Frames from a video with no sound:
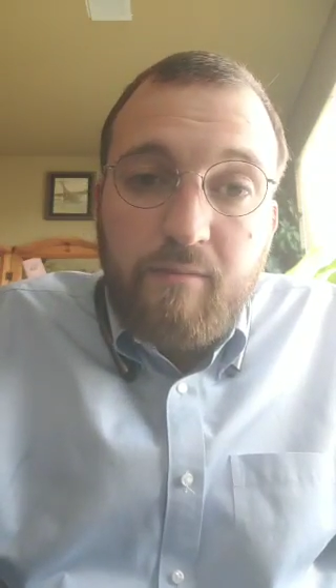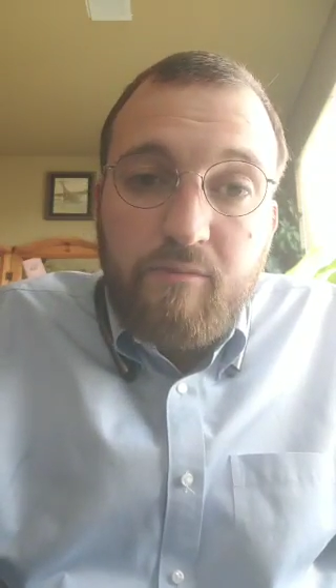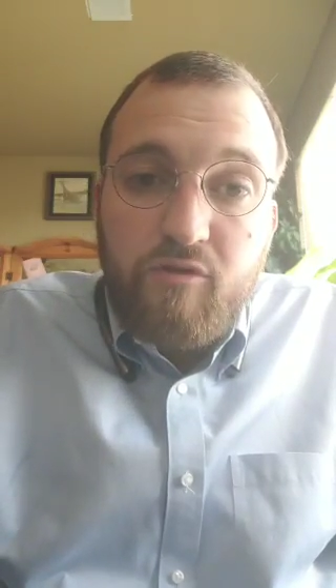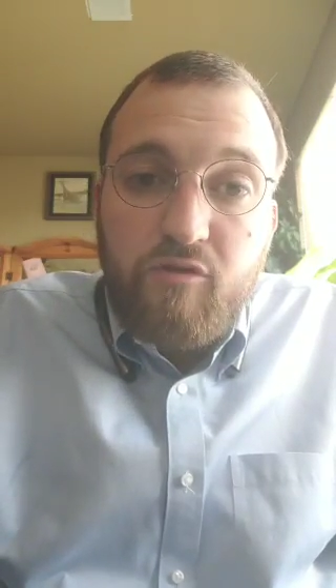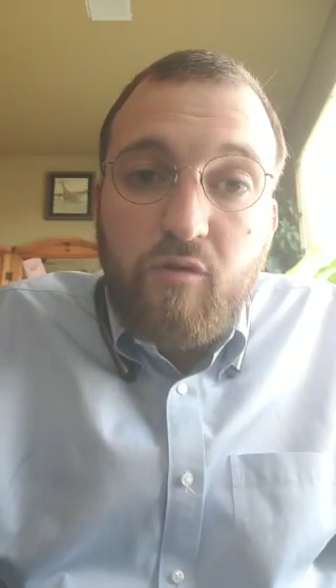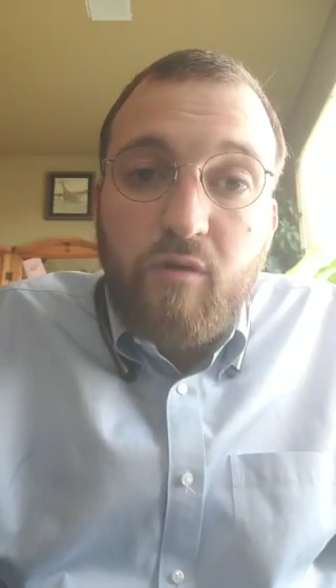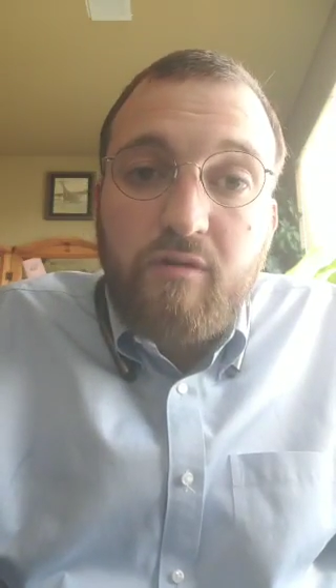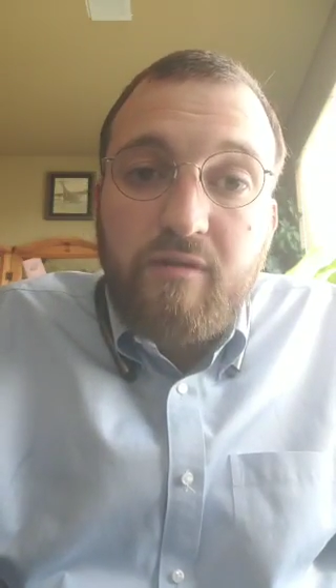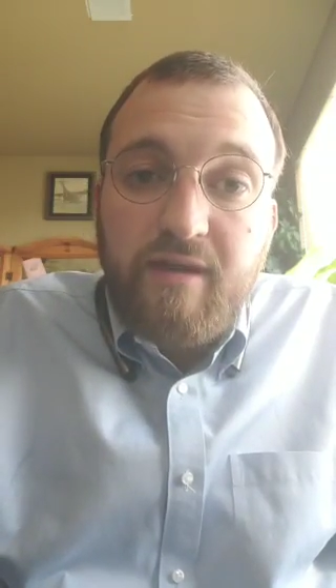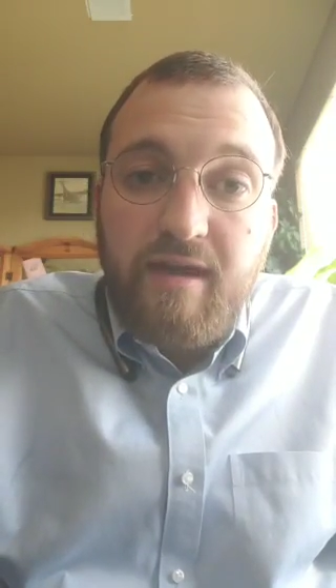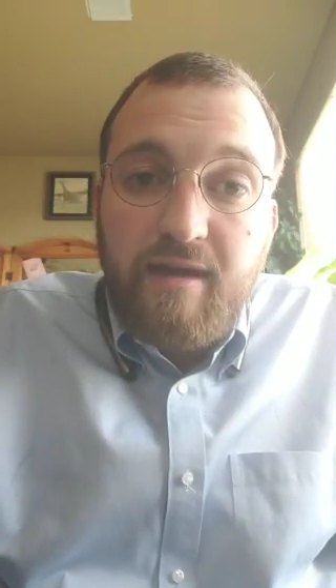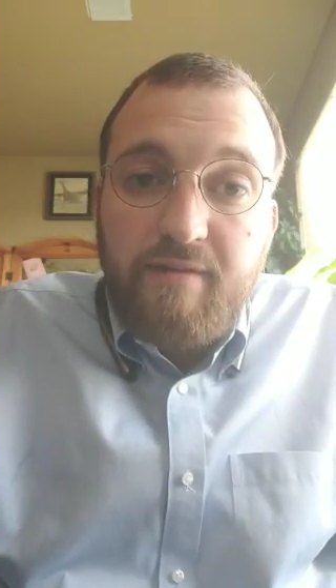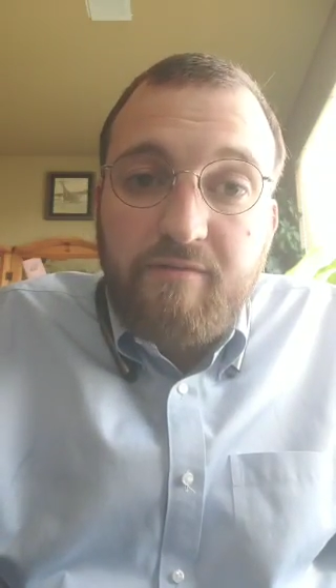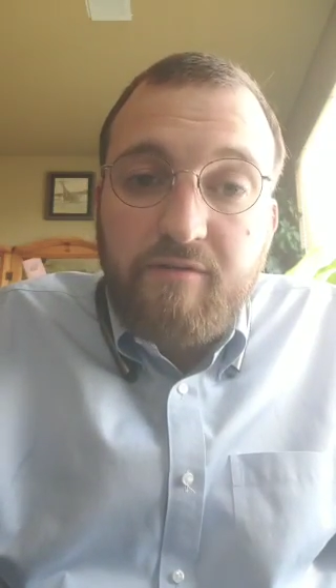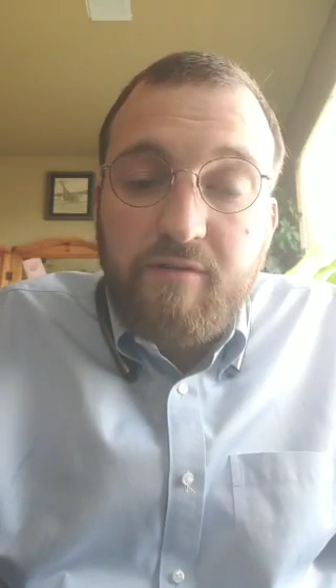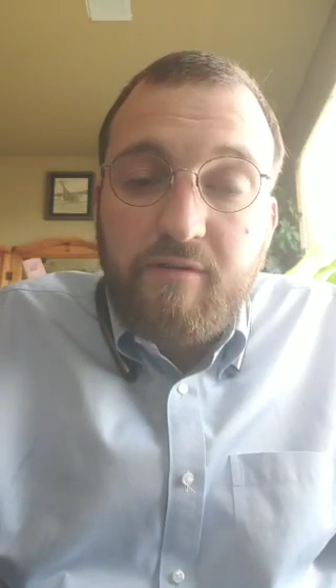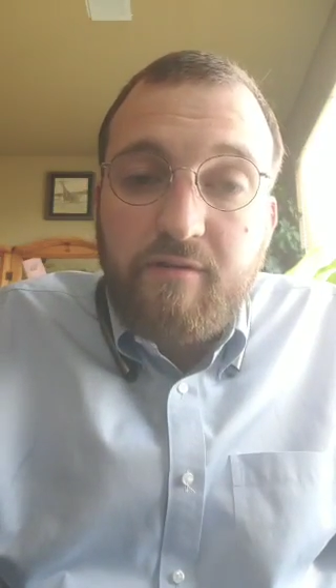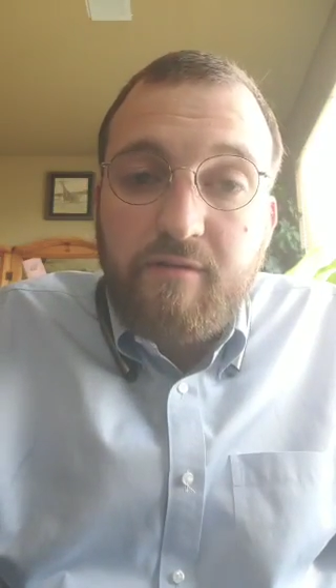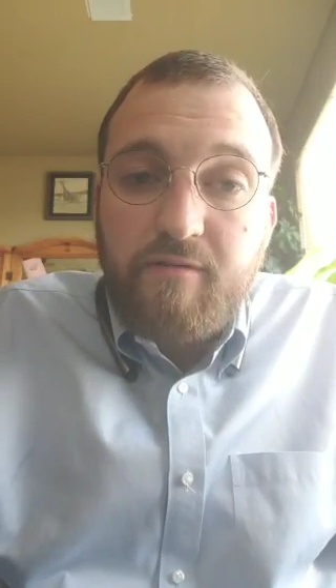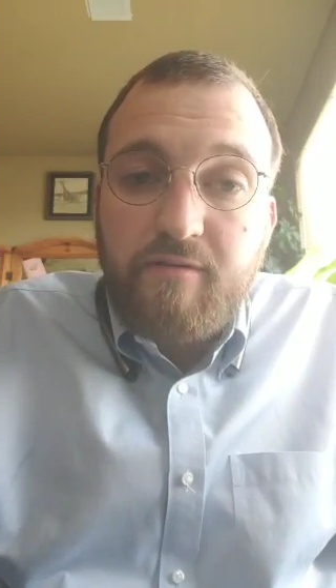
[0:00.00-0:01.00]
Shortly
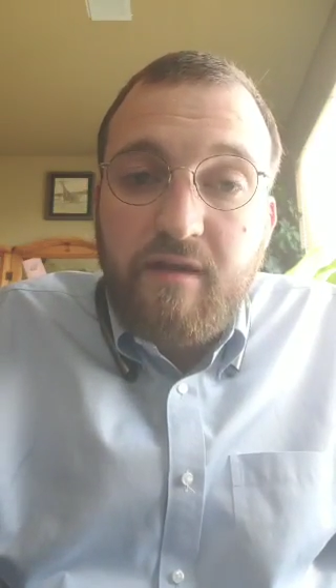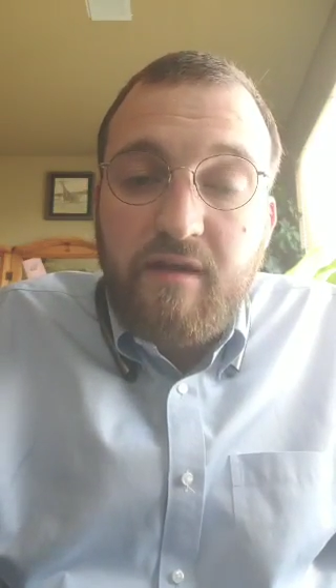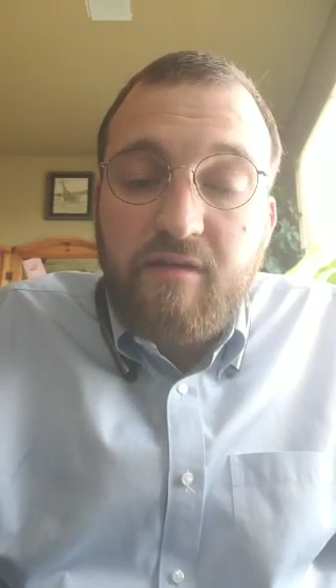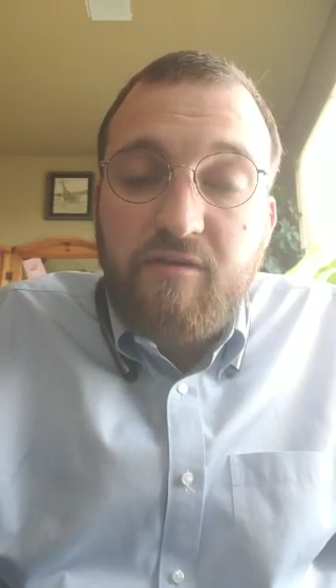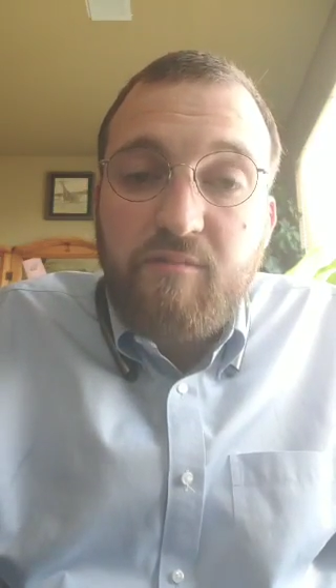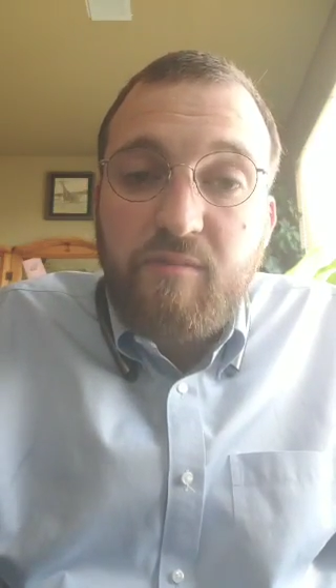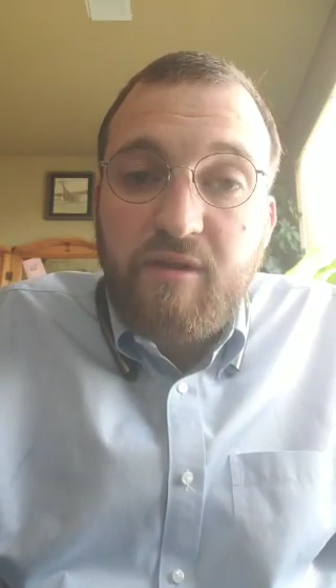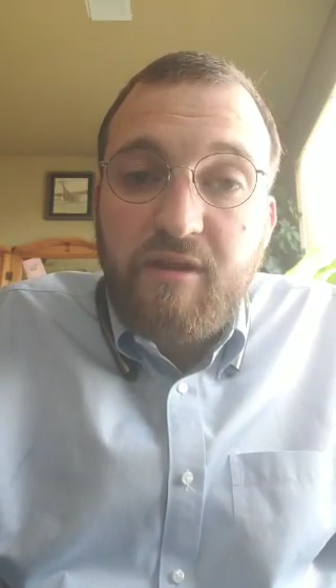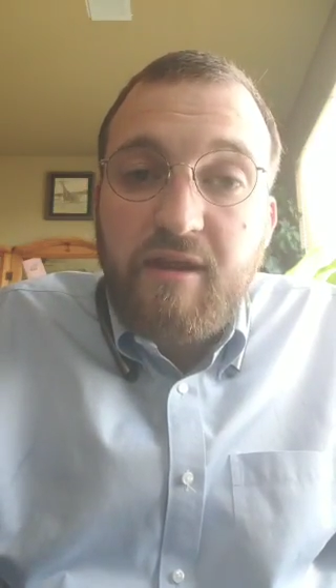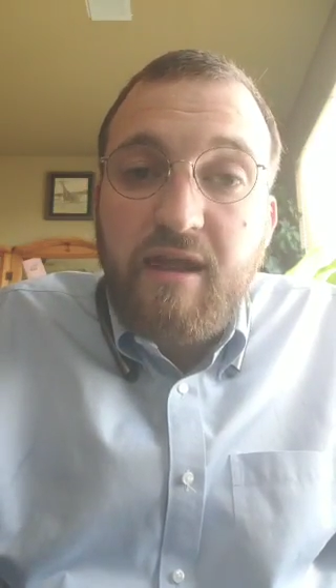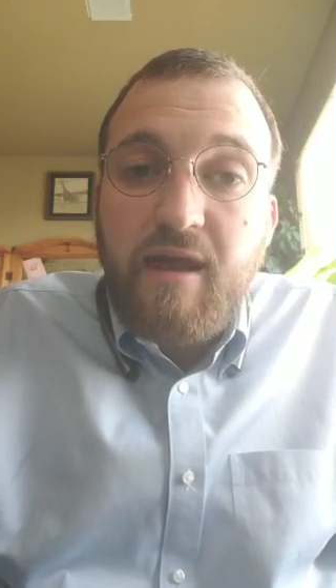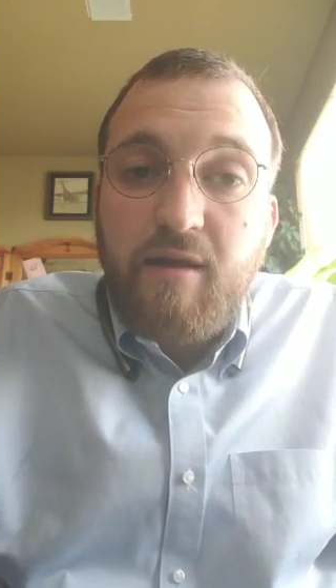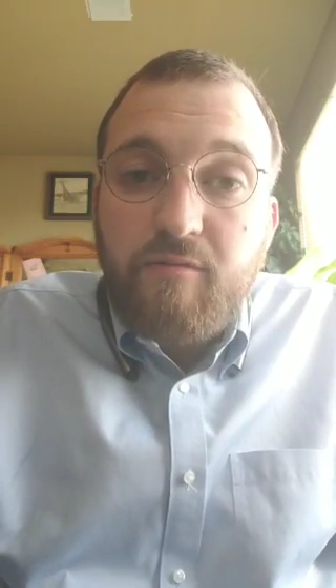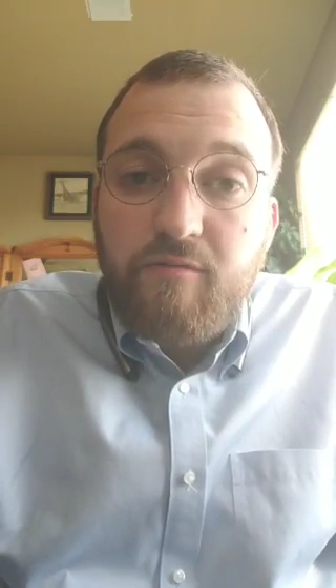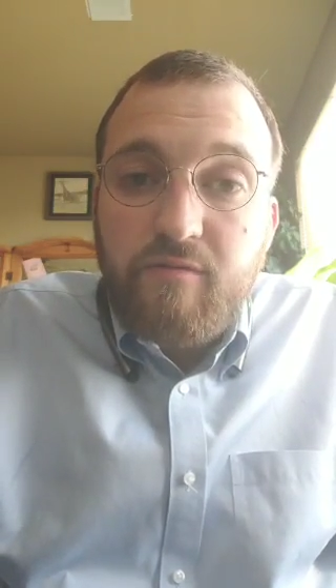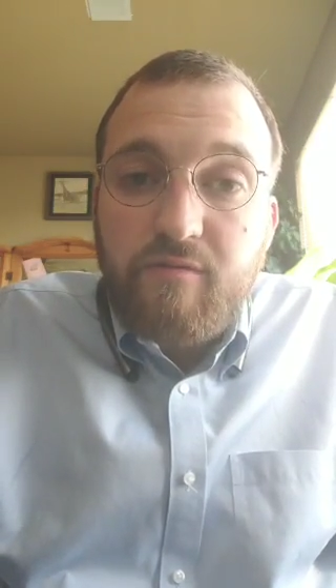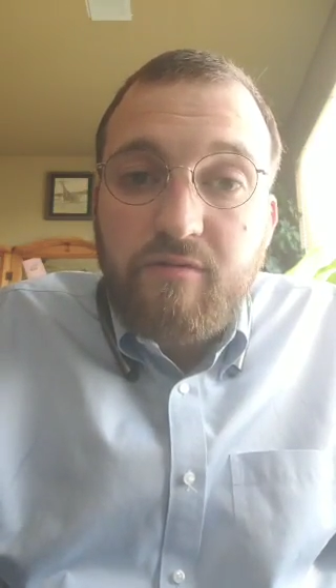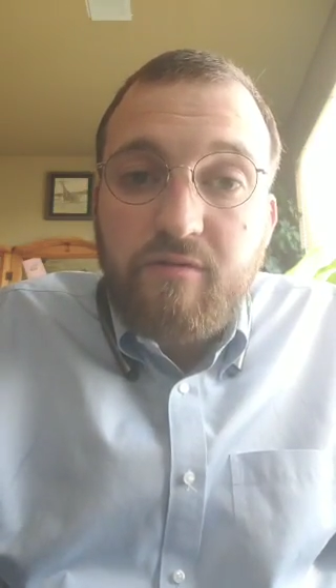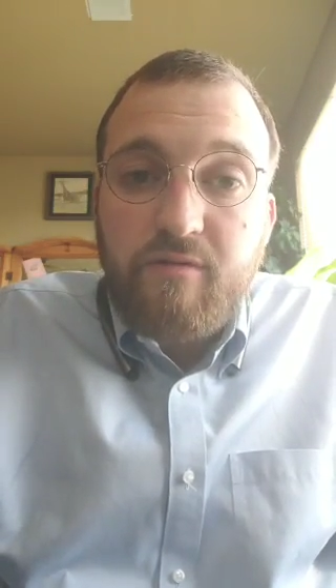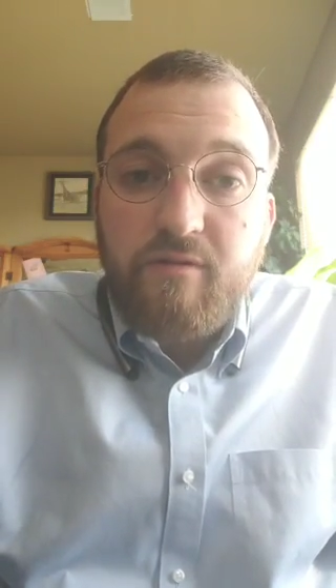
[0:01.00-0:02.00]
after that's been
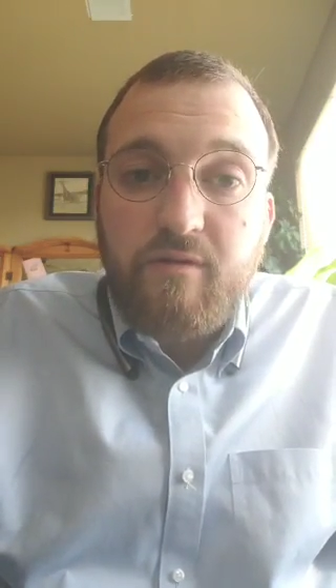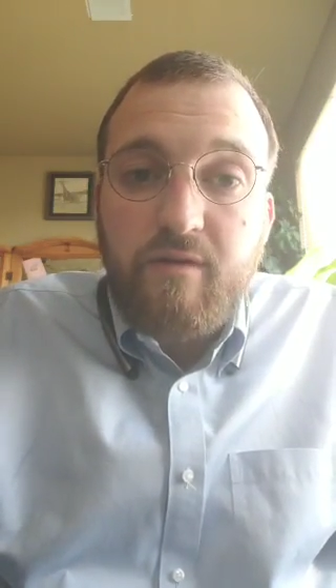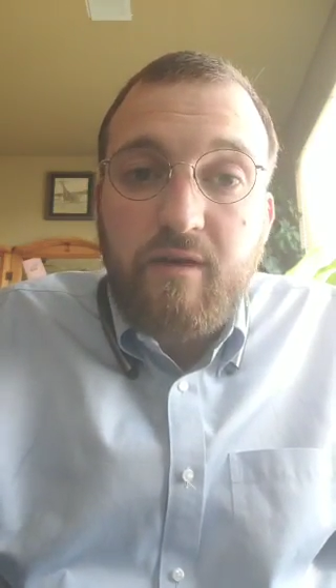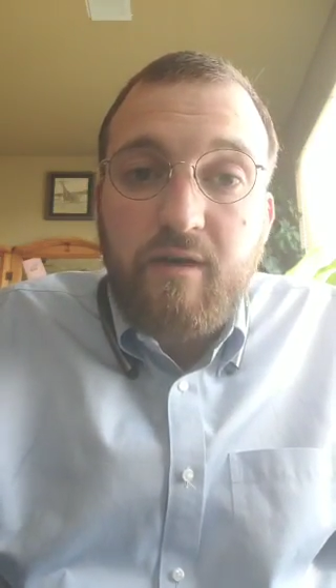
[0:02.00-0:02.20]
announced,